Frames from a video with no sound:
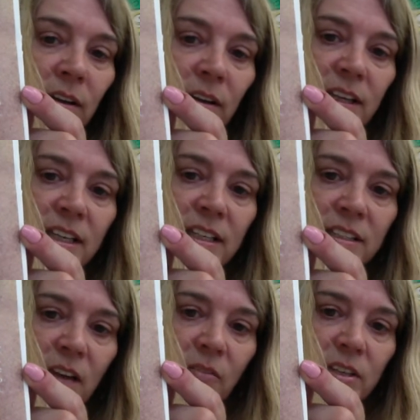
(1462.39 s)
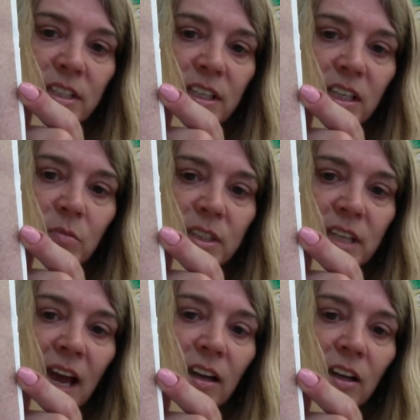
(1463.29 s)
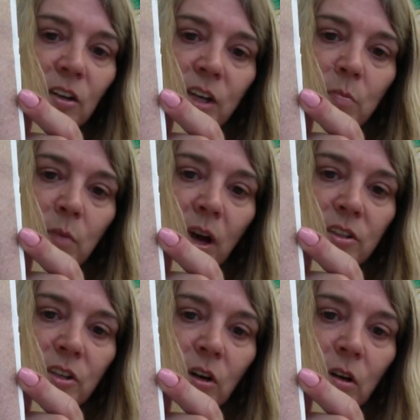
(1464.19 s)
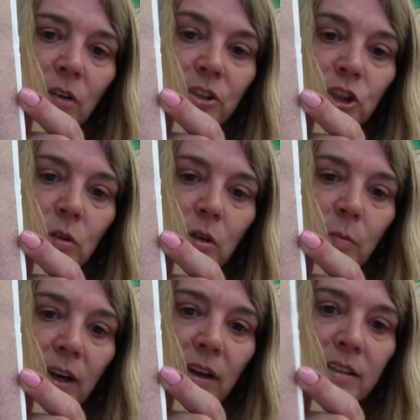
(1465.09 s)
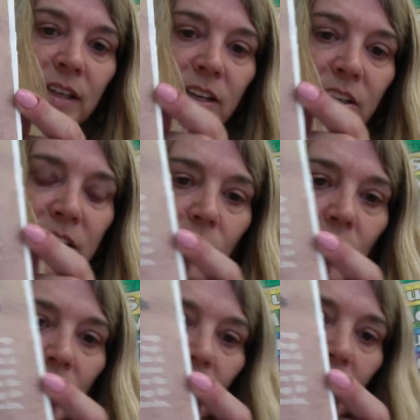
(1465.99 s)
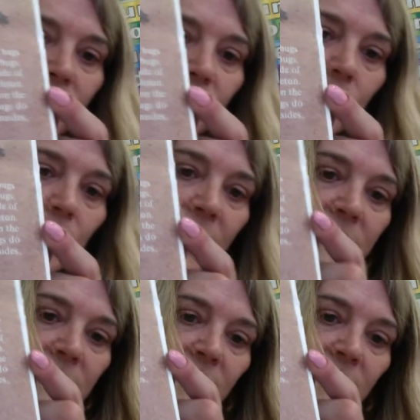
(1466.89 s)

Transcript: These 17 metallic-looking bugs are called jewel bugs. Can you see why they're called jewel bugs?